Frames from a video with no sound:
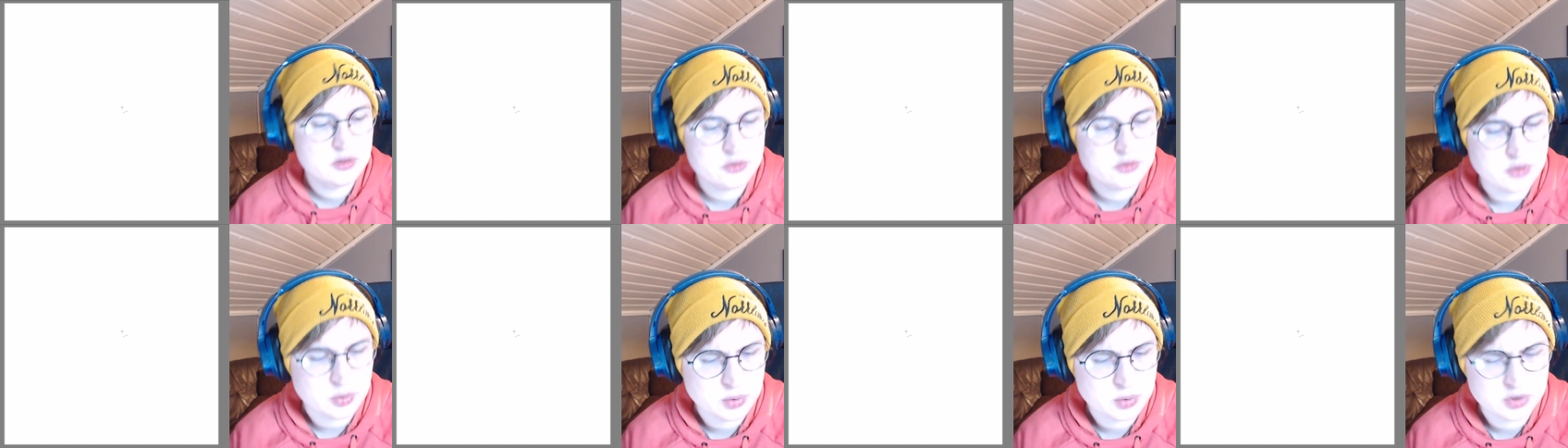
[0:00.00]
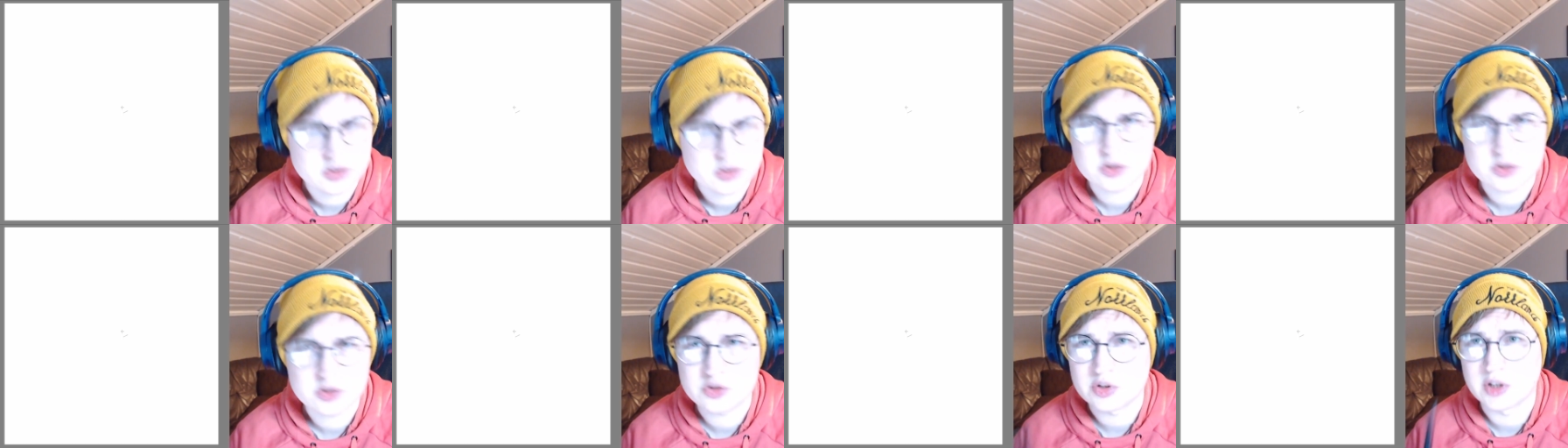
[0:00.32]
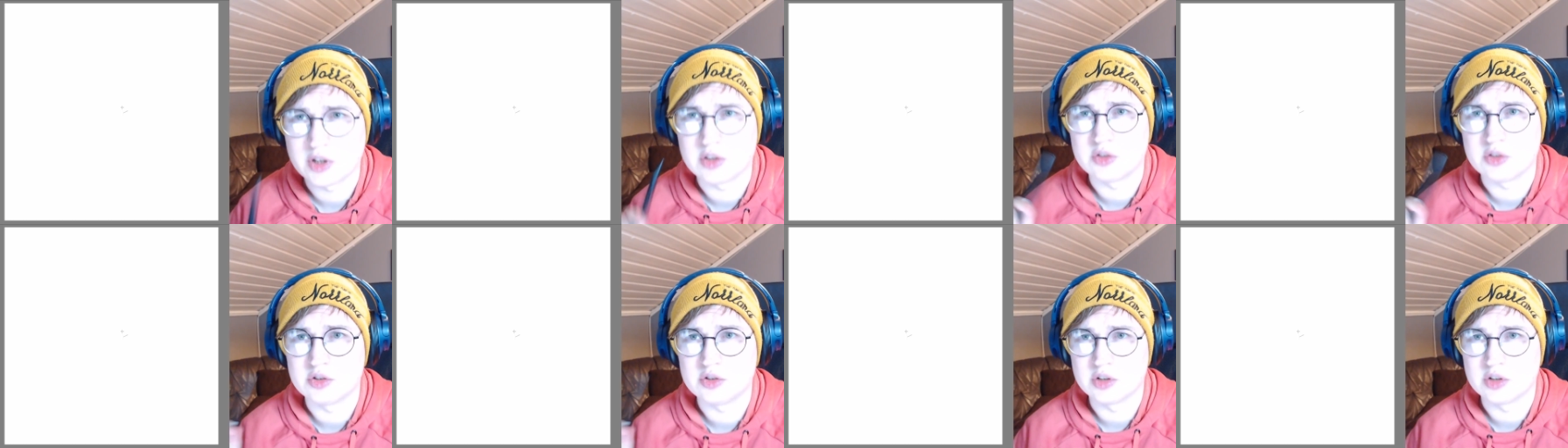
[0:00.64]
I wanted to try to
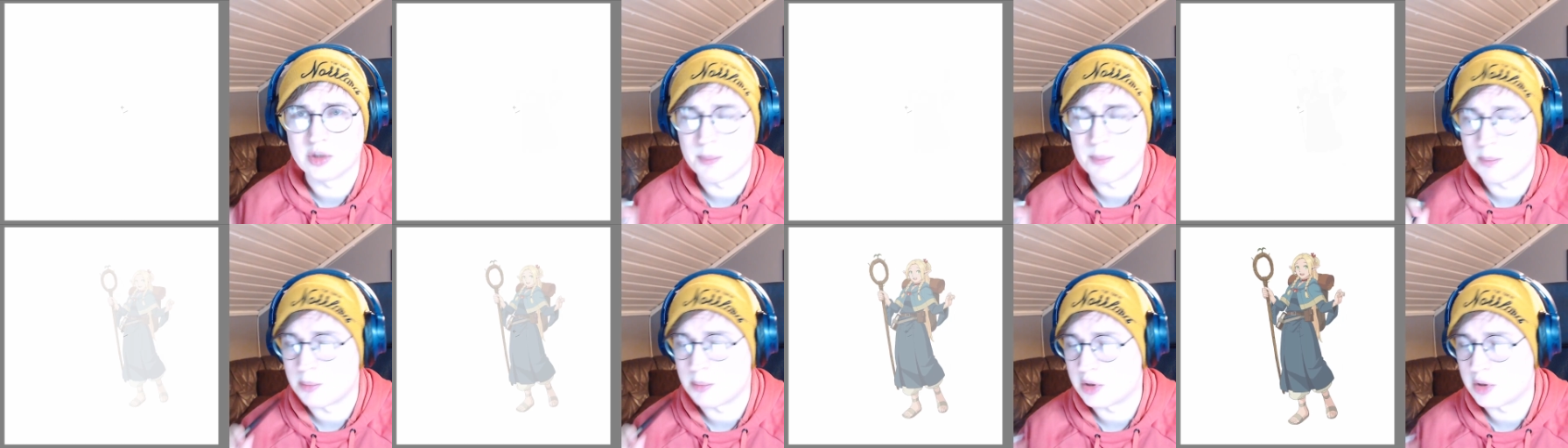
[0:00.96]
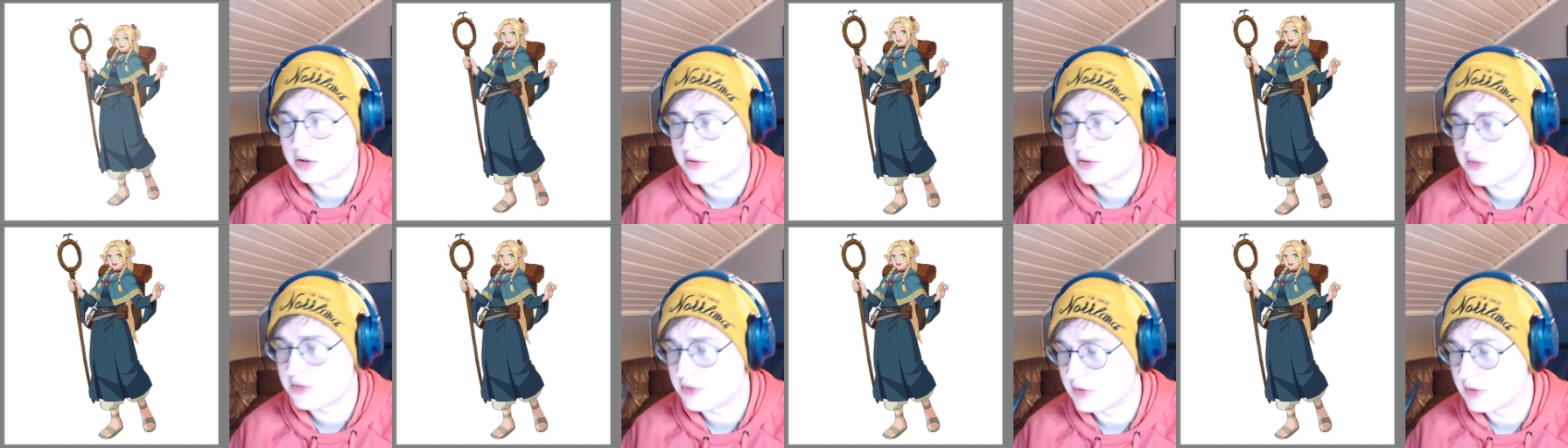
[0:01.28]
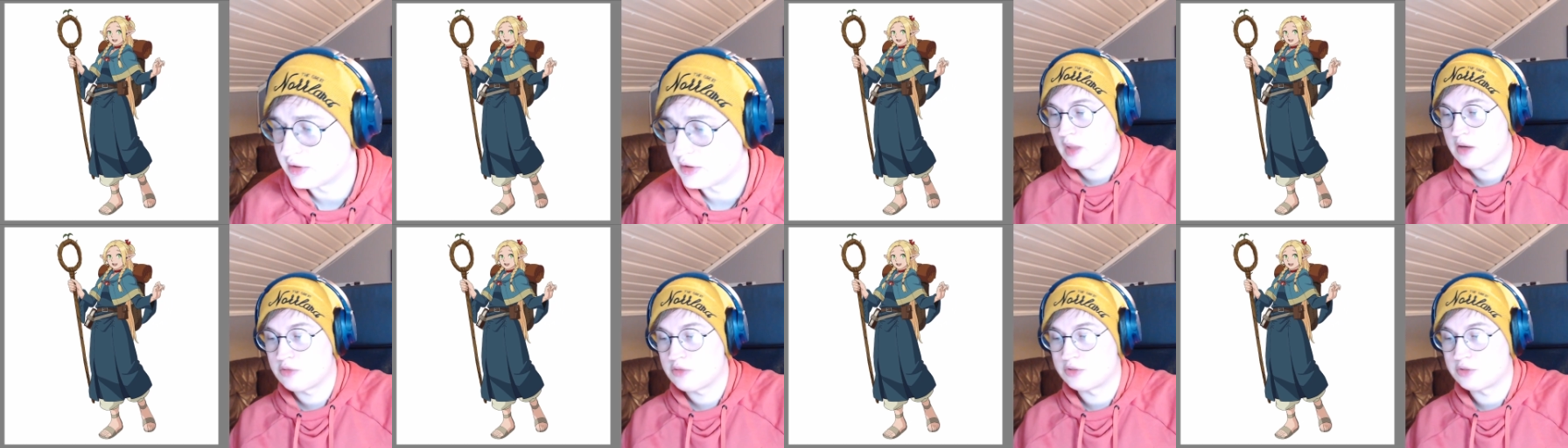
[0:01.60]
draw Marcel
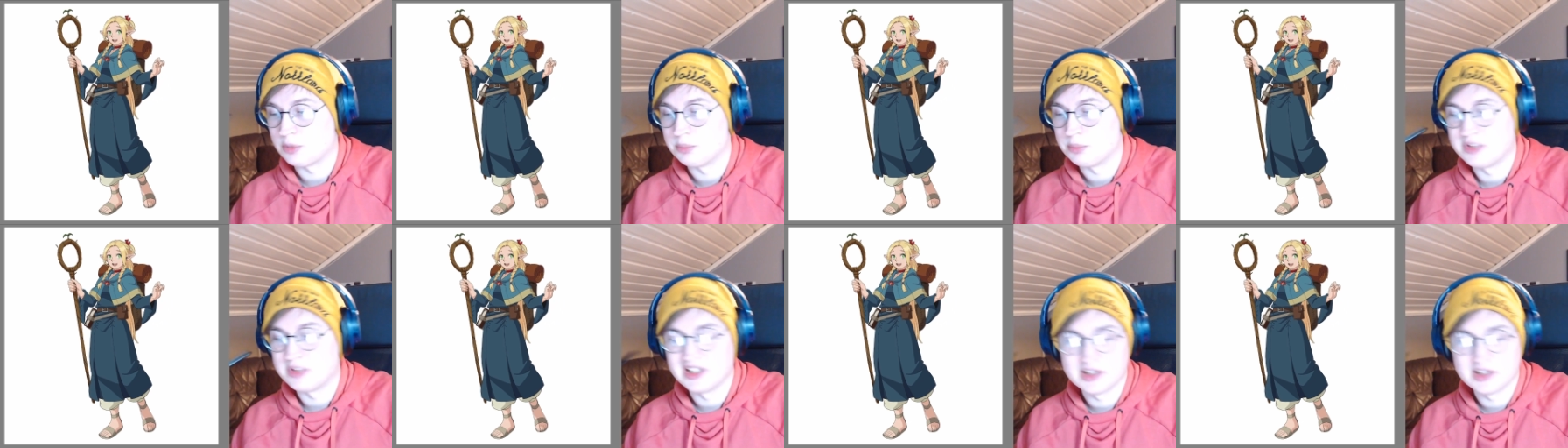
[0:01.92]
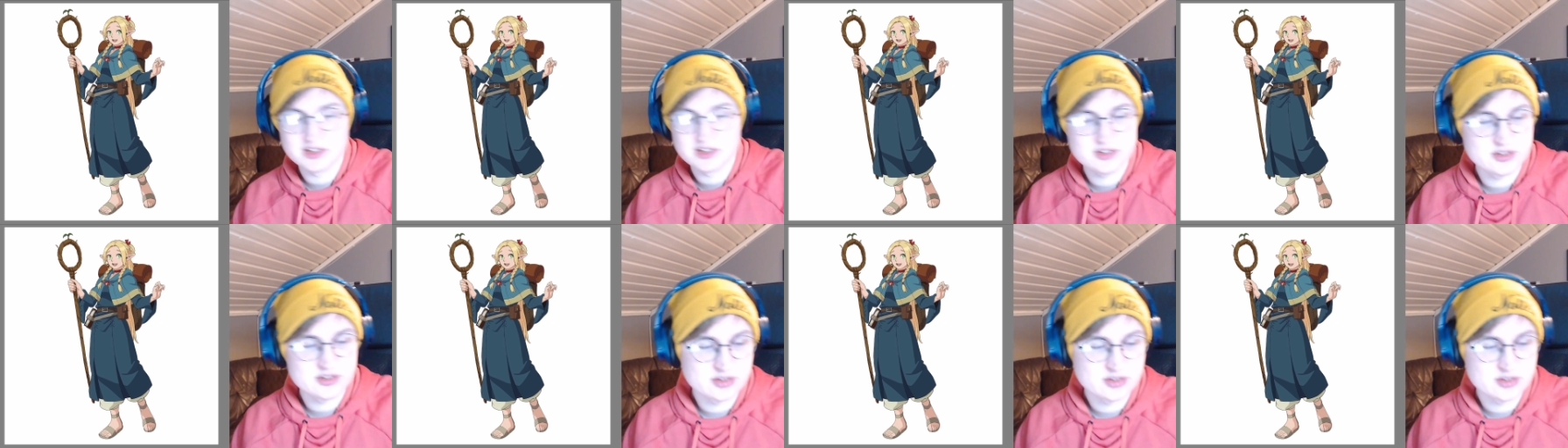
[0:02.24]
from Delicious in